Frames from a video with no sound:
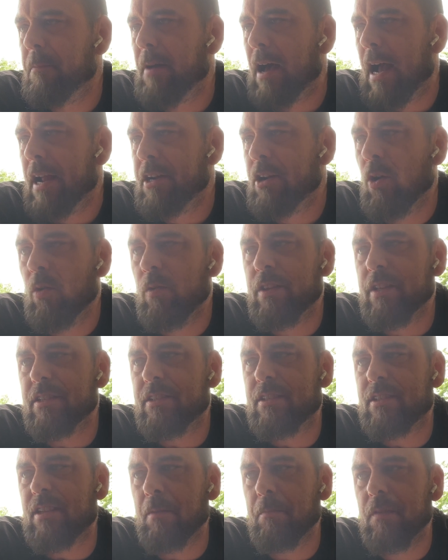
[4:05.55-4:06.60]
I know that
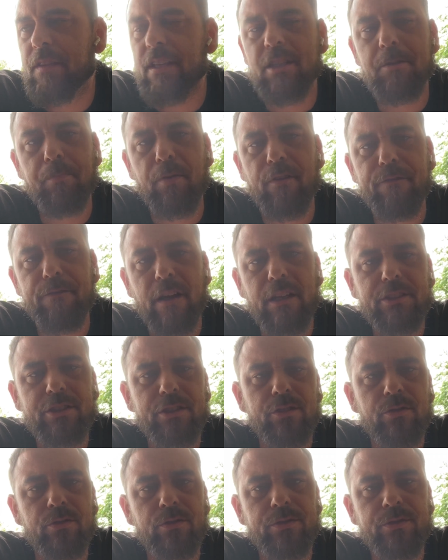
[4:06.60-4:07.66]
some of these
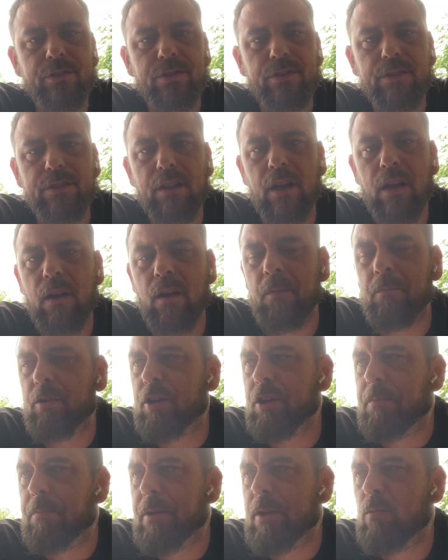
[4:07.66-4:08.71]
professionals
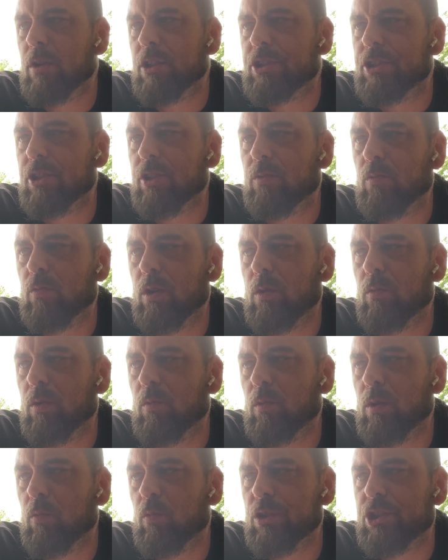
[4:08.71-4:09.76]
could be what
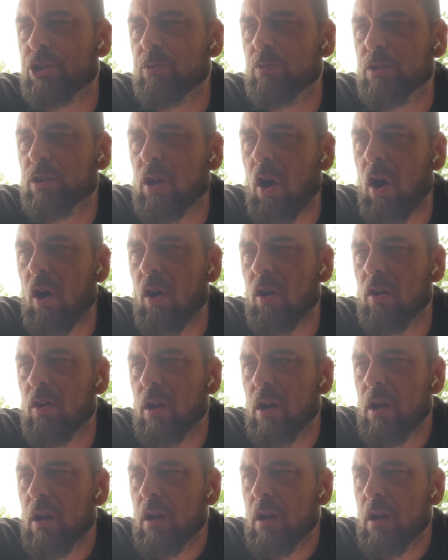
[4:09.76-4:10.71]
you would call